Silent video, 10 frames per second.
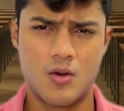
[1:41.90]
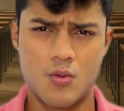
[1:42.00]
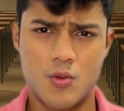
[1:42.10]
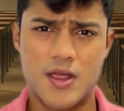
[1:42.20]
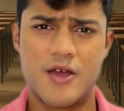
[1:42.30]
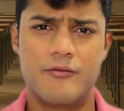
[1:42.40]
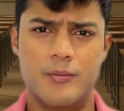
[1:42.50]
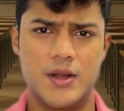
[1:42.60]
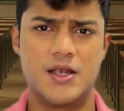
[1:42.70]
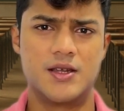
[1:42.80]
We
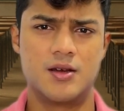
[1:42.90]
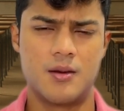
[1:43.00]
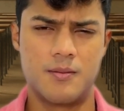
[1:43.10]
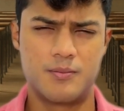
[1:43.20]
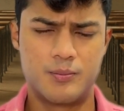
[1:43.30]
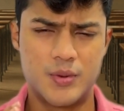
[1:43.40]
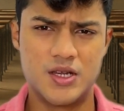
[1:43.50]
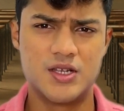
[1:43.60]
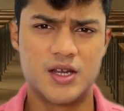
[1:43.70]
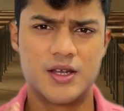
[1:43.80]
have built
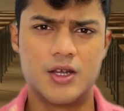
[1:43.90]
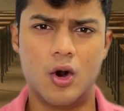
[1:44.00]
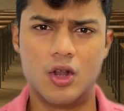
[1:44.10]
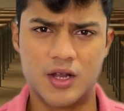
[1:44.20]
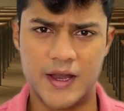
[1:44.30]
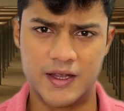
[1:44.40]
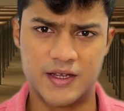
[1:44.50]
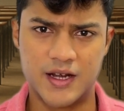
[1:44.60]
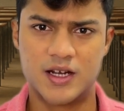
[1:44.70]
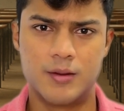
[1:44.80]
billion-dollar
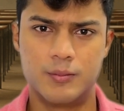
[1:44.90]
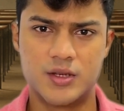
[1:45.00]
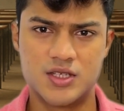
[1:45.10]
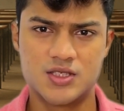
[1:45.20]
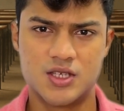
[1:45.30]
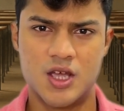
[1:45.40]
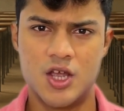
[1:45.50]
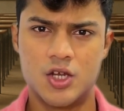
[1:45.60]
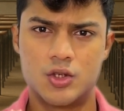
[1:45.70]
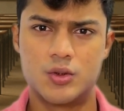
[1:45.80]
EdTech companies
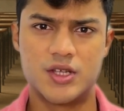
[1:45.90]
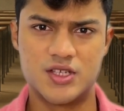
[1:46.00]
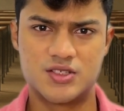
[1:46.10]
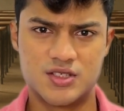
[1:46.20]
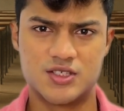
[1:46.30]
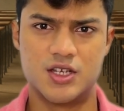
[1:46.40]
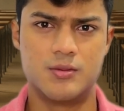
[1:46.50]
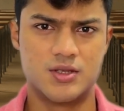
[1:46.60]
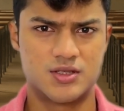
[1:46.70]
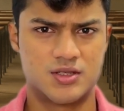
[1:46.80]
to teach the
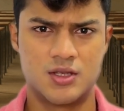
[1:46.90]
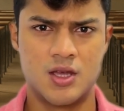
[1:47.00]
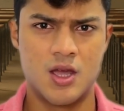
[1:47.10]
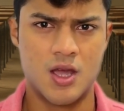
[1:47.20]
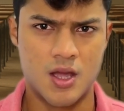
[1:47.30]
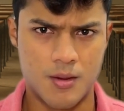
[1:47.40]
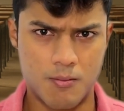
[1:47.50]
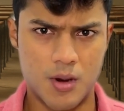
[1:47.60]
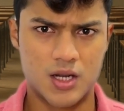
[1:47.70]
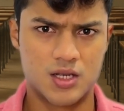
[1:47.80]
syllabus,
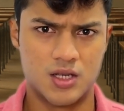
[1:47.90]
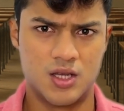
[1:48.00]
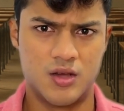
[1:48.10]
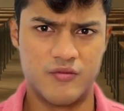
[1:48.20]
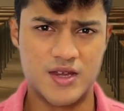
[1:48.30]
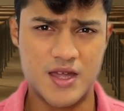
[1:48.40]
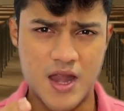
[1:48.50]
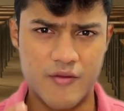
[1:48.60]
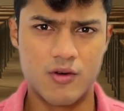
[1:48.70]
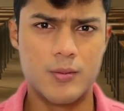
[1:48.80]
but we
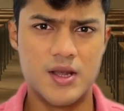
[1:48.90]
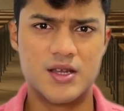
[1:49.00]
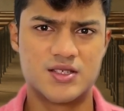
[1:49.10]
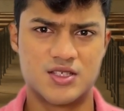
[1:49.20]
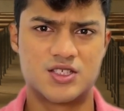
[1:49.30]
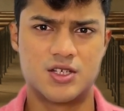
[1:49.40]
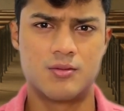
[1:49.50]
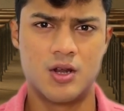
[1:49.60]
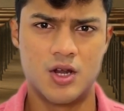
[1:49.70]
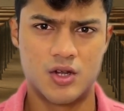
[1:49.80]
never built a
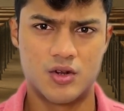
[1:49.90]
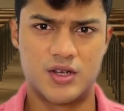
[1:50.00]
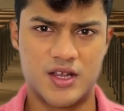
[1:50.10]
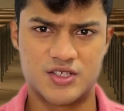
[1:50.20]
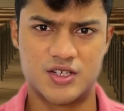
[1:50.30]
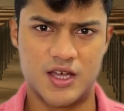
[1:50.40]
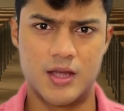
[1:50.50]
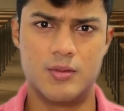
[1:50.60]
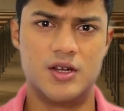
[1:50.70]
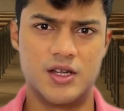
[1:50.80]
system to test
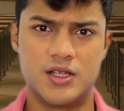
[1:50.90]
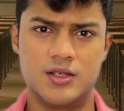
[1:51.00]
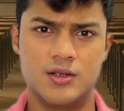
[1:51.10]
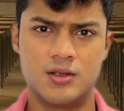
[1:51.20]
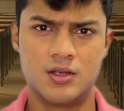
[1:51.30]
reliability.